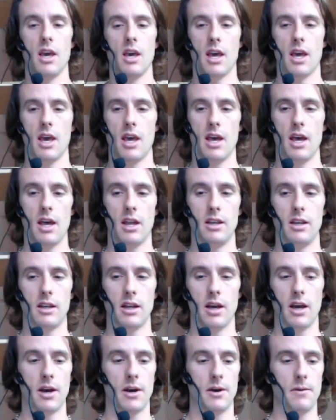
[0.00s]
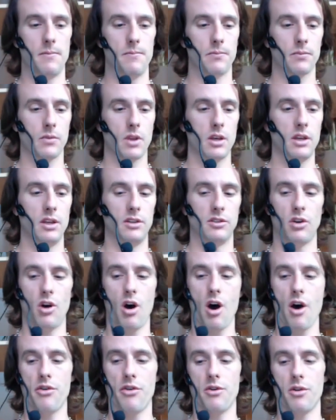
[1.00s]
and um, he's an
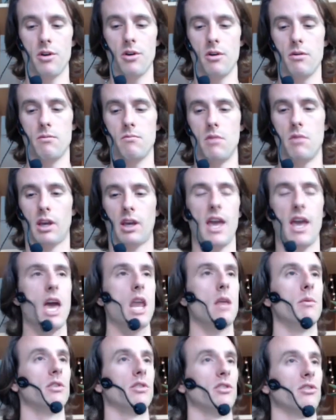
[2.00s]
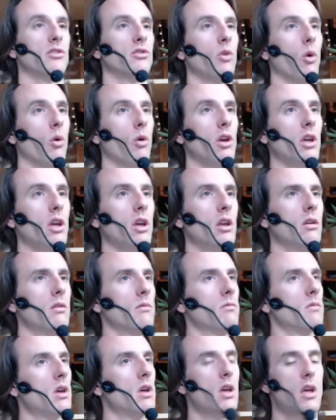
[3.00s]
author a cannabis historian
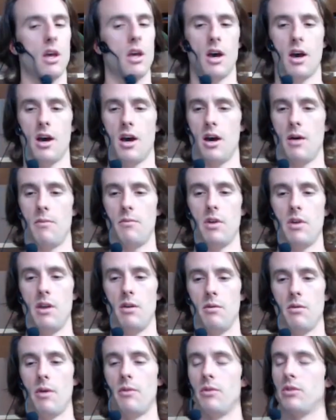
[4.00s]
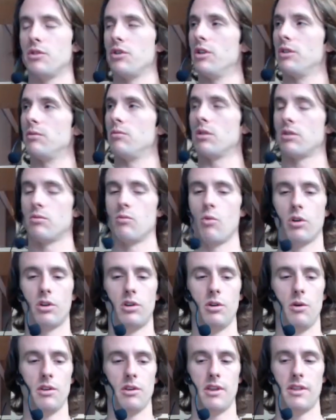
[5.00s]
um, and I'm sure there's much more
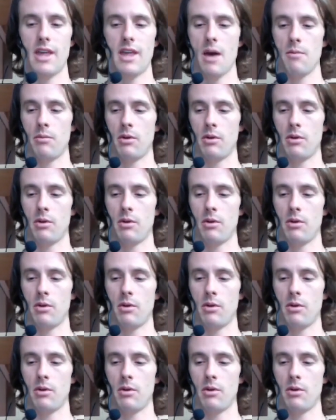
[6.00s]
to it than that.